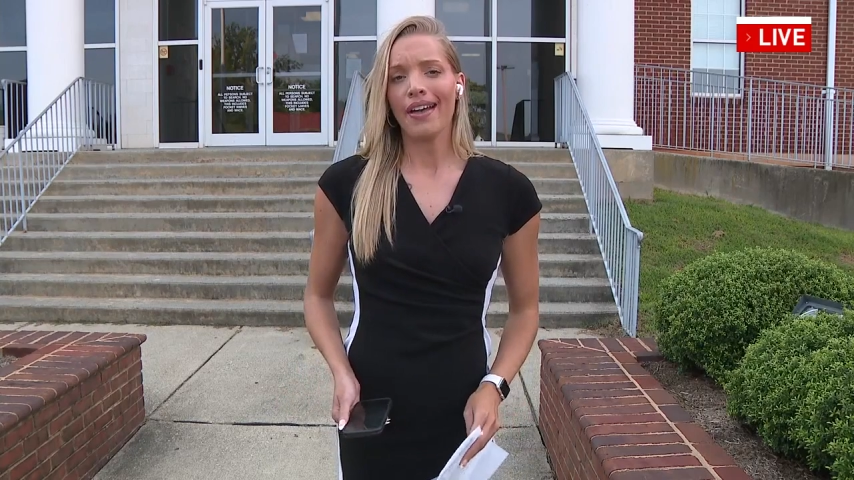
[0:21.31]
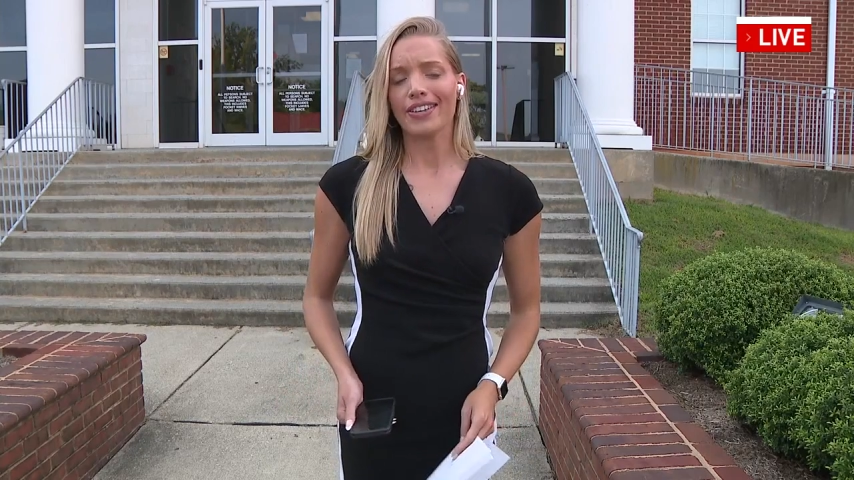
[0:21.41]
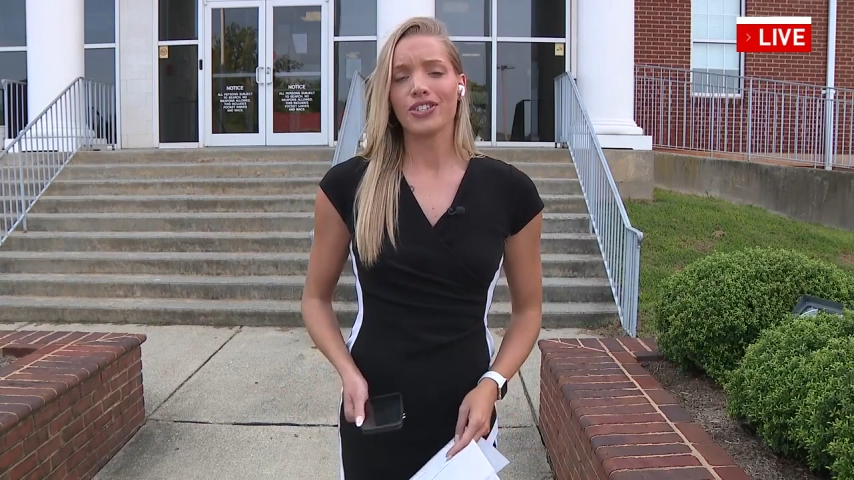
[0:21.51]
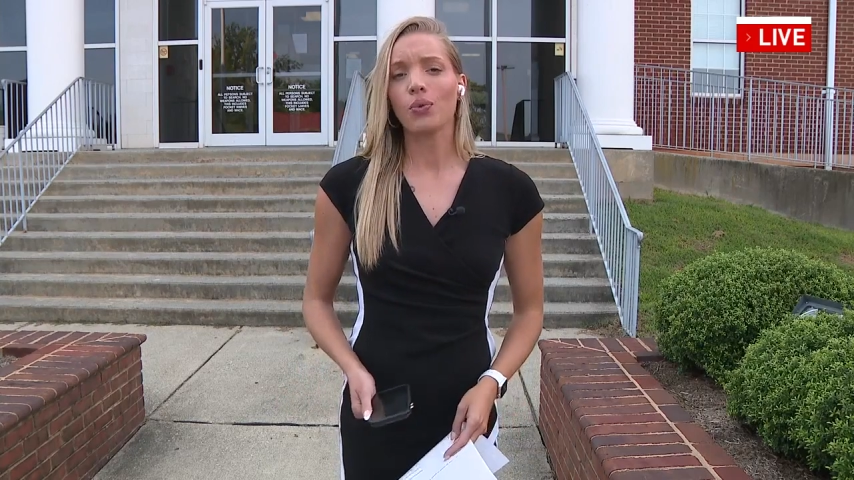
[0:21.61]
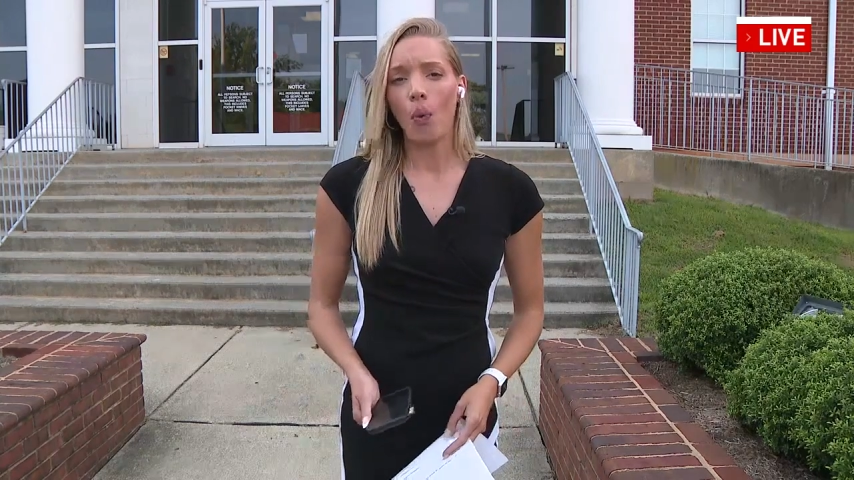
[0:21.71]

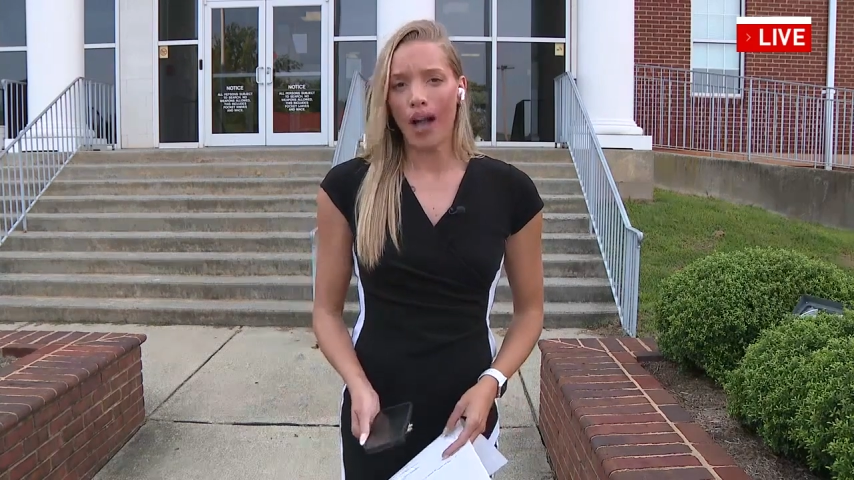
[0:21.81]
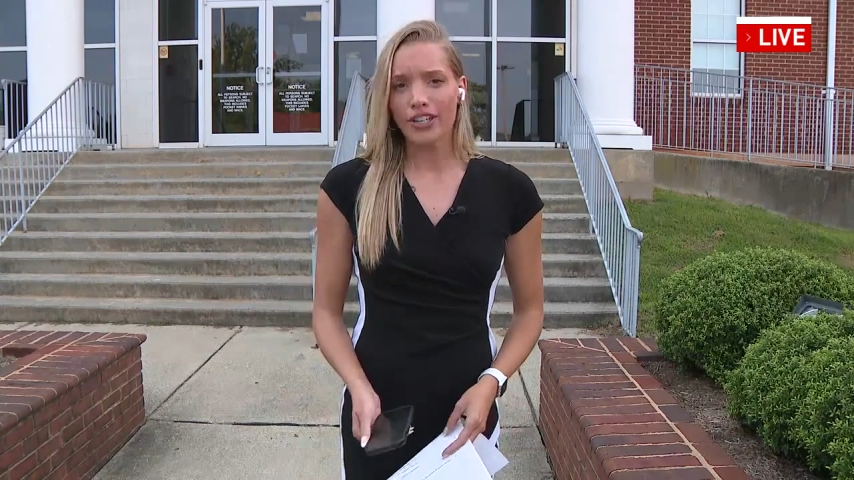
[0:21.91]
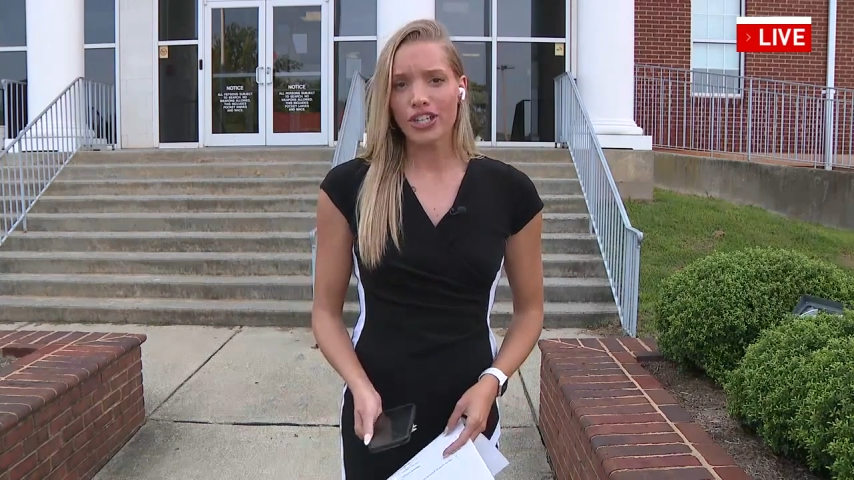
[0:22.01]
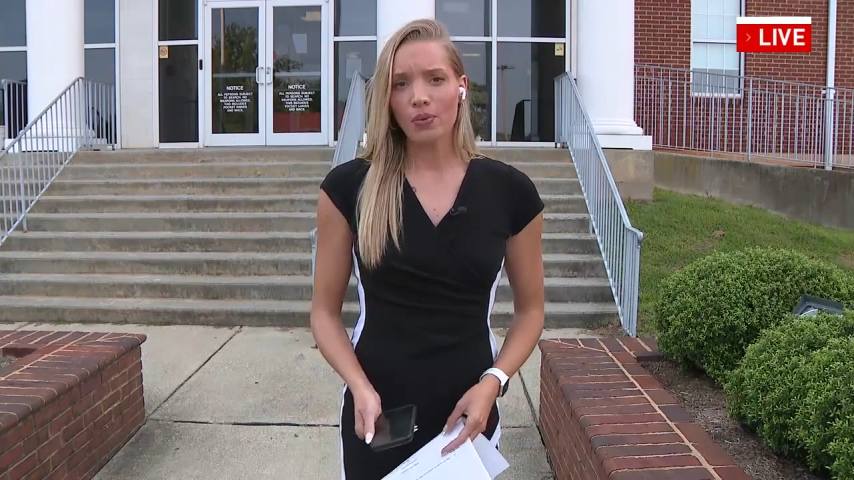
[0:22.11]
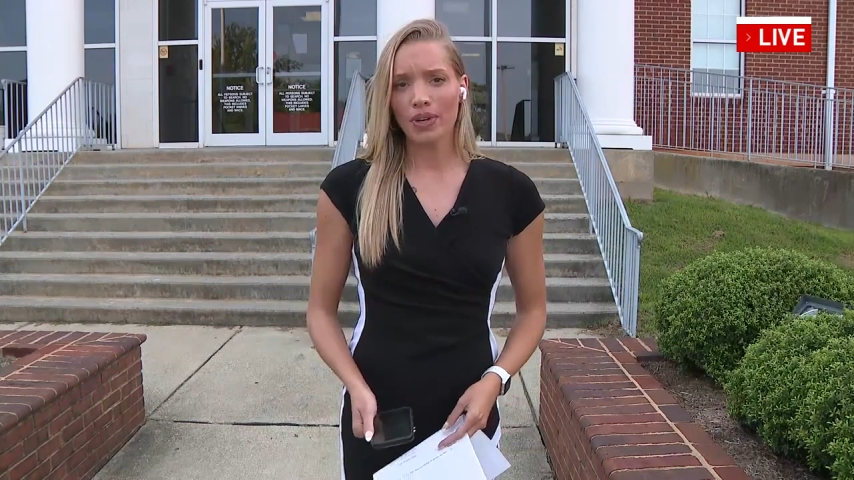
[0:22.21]
as to why
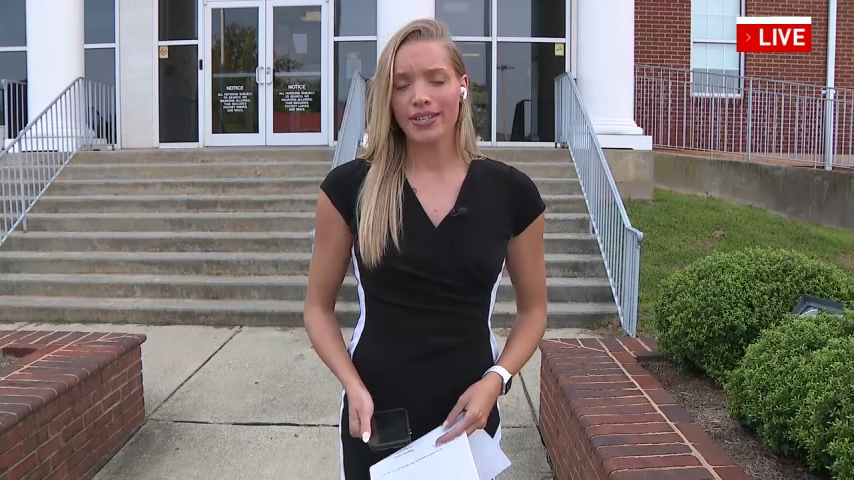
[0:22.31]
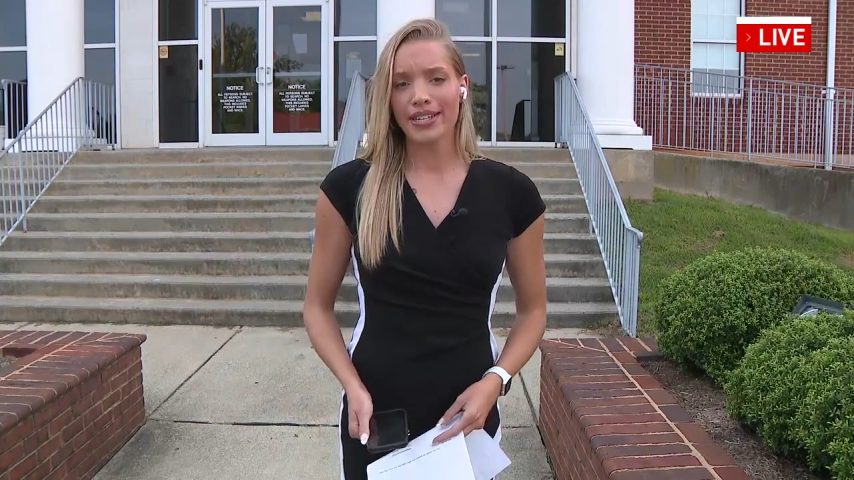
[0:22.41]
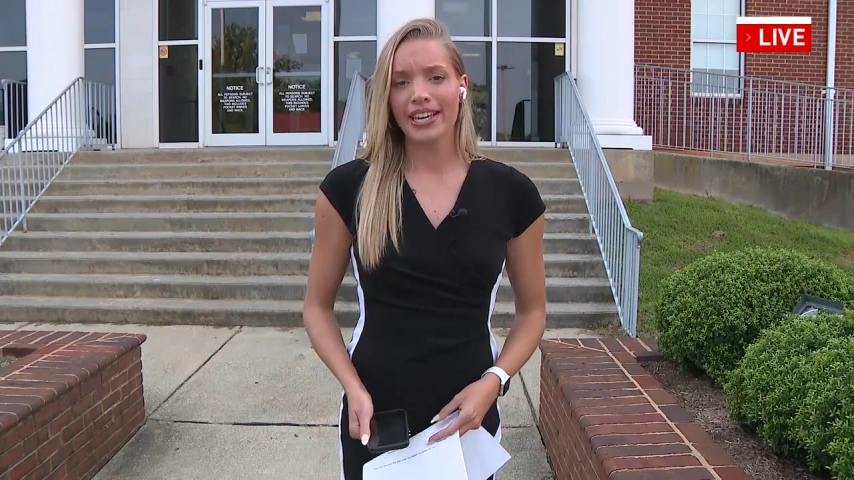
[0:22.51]
she wanted to